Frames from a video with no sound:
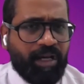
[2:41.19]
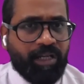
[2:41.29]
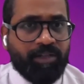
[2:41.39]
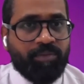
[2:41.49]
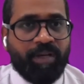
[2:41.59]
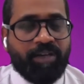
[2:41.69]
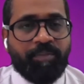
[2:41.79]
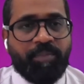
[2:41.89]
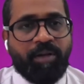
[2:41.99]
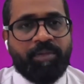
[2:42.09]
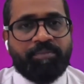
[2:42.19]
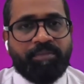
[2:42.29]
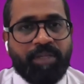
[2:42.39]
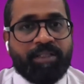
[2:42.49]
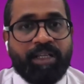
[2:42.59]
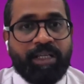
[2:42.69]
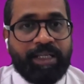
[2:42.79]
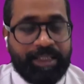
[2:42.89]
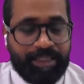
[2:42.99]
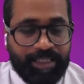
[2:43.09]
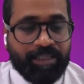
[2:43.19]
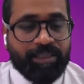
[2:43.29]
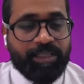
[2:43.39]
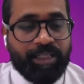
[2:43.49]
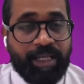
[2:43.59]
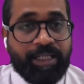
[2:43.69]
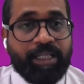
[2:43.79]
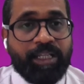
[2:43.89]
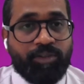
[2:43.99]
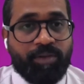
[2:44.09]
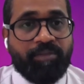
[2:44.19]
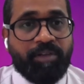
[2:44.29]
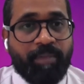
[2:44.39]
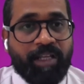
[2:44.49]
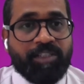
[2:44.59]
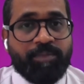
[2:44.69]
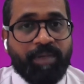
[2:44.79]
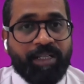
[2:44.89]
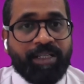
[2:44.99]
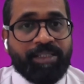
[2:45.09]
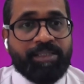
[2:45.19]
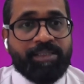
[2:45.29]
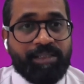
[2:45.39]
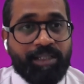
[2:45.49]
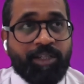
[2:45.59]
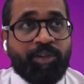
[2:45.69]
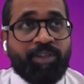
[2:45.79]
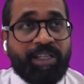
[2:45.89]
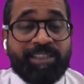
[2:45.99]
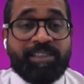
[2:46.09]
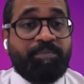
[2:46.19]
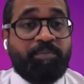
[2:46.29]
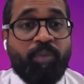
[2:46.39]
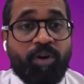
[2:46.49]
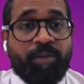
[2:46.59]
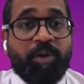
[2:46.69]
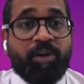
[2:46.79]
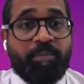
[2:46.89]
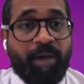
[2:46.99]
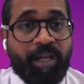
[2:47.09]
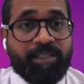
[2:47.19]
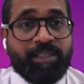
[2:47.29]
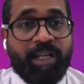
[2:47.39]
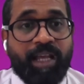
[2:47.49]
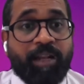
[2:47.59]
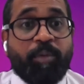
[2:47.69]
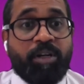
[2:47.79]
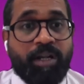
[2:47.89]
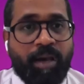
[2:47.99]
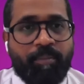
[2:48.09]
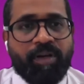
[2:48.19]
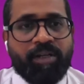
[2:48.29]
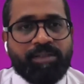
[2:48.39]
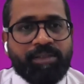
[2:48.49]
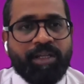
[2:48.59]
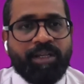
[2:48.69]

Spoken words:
I don't have a problem. But that getting into revenue management is, you know, it's more about passion and about numbers.